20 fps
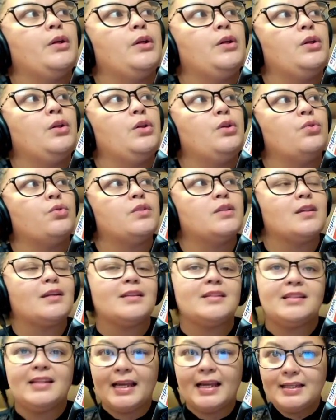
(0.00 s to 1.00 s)
your
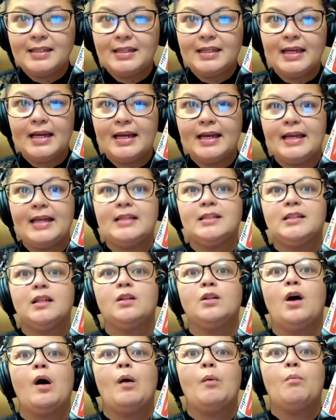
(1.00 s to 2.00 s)
success here is a
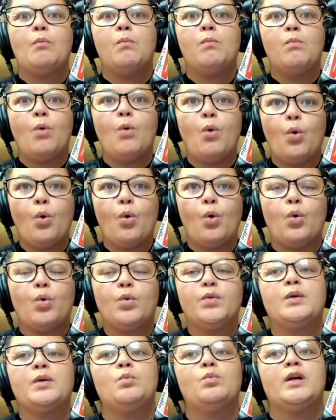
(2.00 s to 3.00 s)
lot
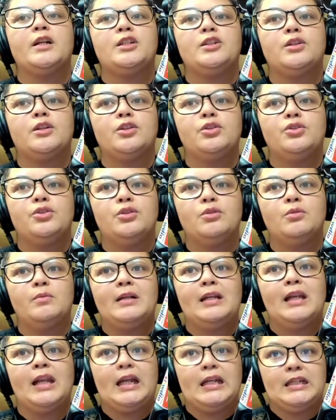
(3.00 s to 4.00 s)
more than what you can do
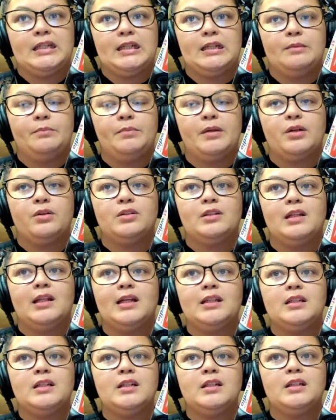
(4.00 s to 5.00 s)
in London, because
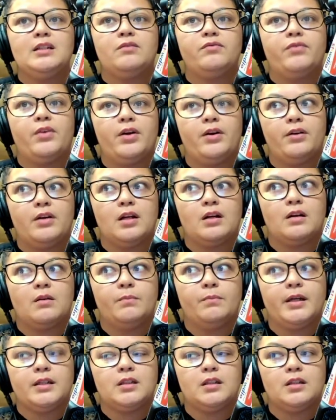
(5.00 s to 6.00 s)
London is very
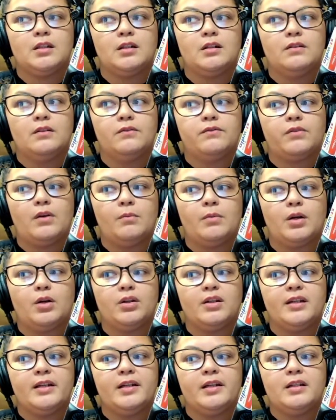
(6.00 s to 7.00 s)
competitive. Oh my
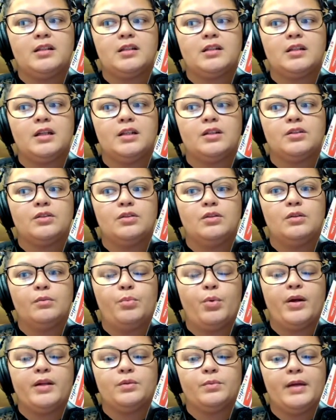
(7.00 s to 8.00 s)
goodness, it's to the
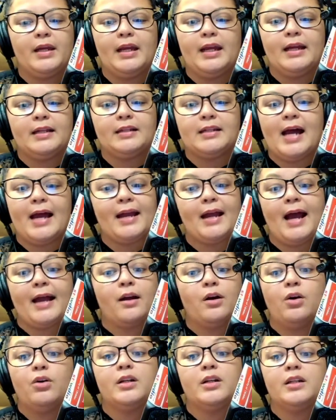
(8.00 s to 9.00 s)
point where I
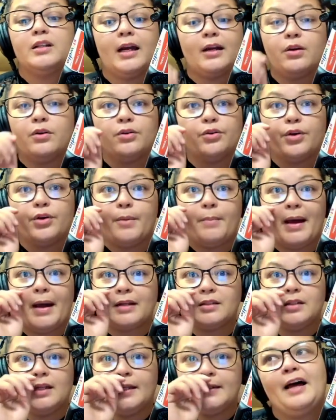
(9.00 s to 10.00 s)
couldn't go back
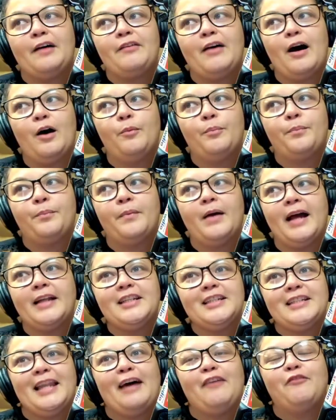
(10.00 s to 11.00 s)
to London. I
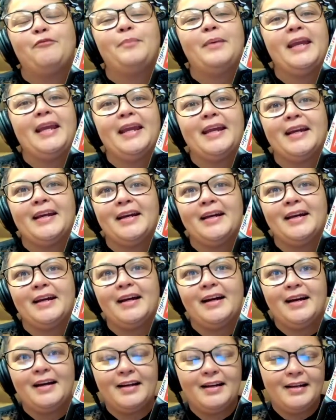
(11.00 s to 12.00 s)
just love being
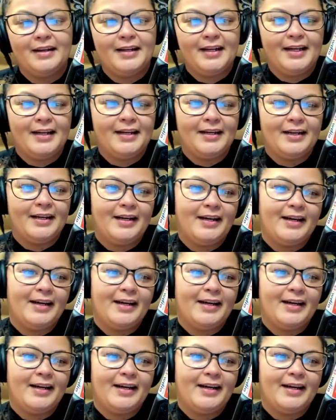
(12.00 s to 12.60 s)
a